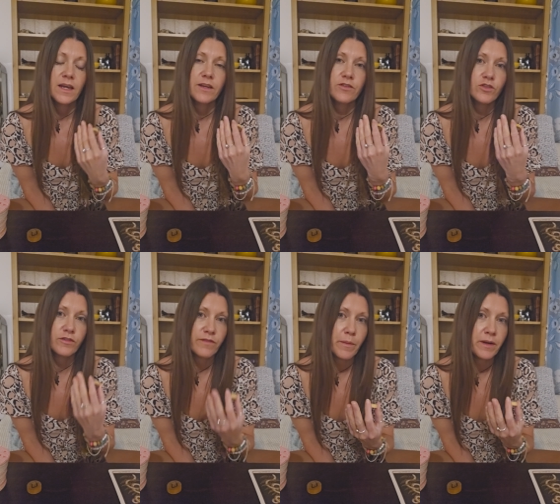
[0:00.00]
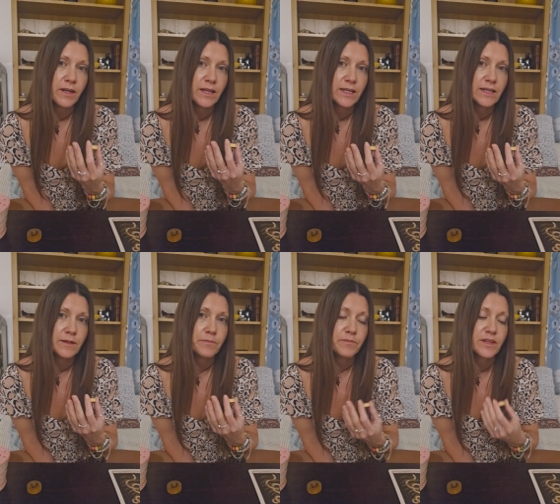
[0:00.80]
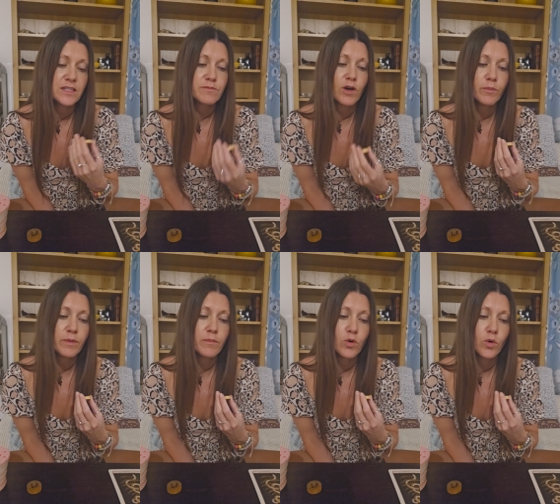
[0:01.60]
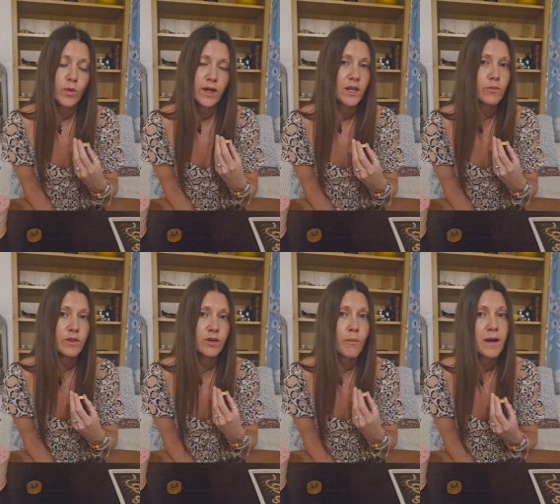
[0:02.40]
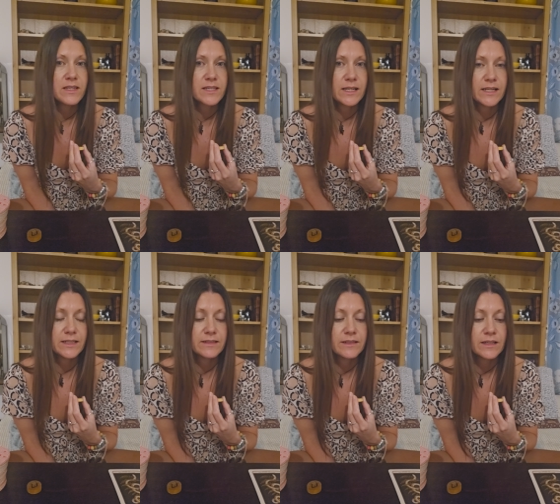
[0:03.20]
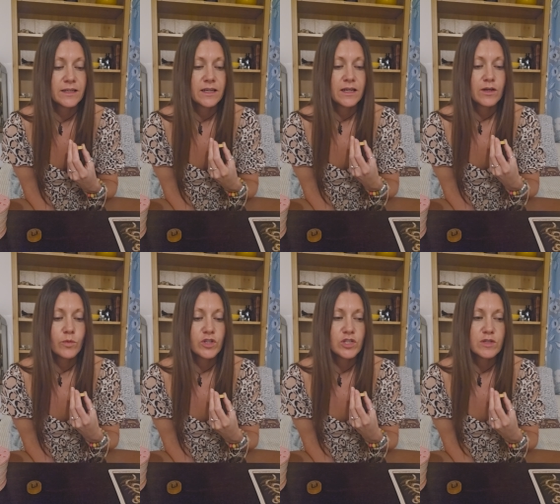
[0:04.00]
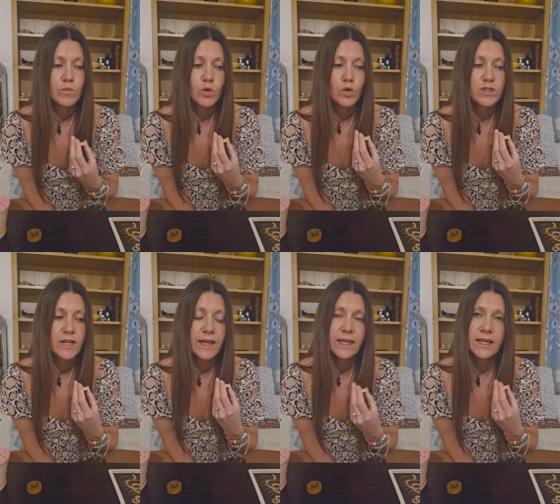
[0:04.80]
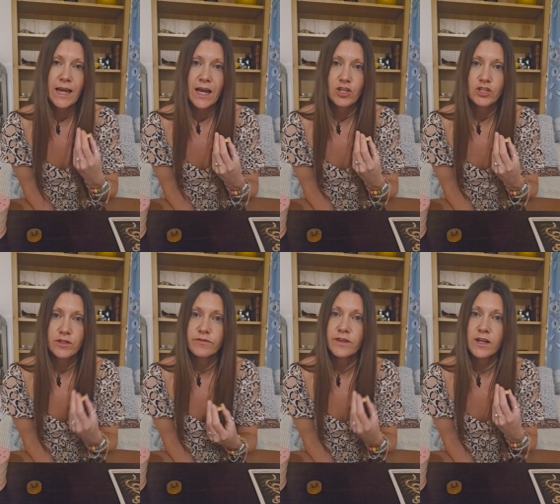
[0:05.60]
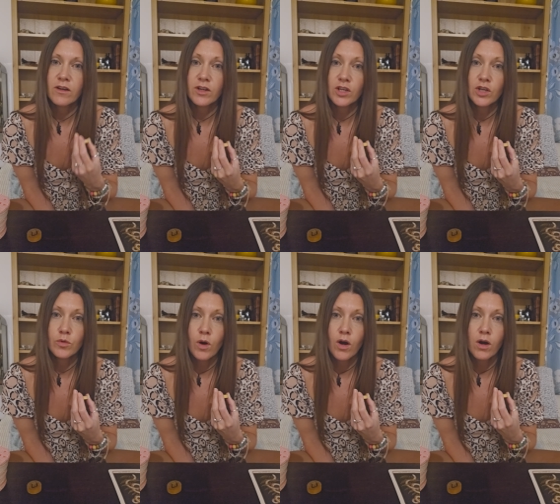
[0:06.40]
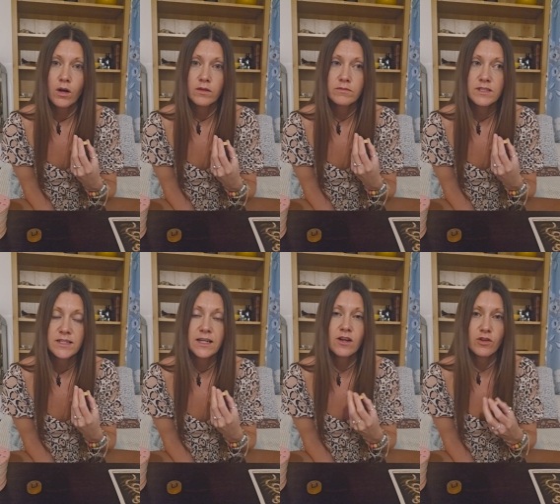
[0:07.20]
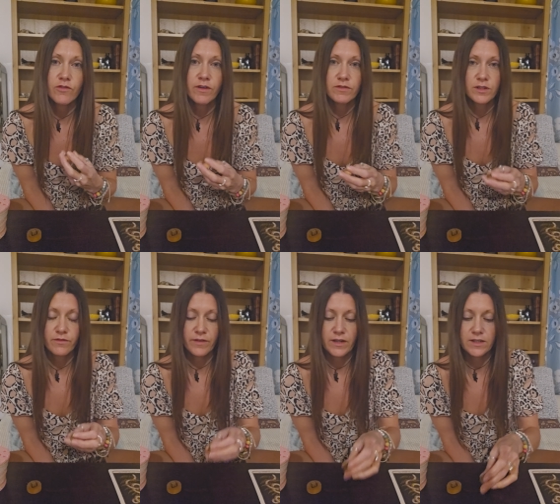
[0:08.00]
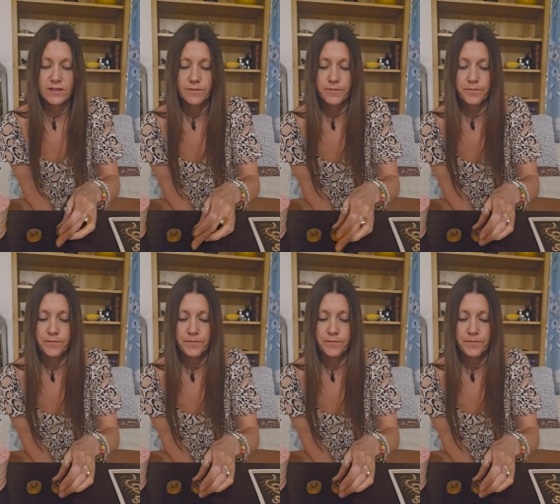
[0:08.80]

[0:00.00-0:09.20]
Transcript: And if you're the feminine here, this might be more working with your masculine, which is more taking action, feeling like you are standing on your own two feet.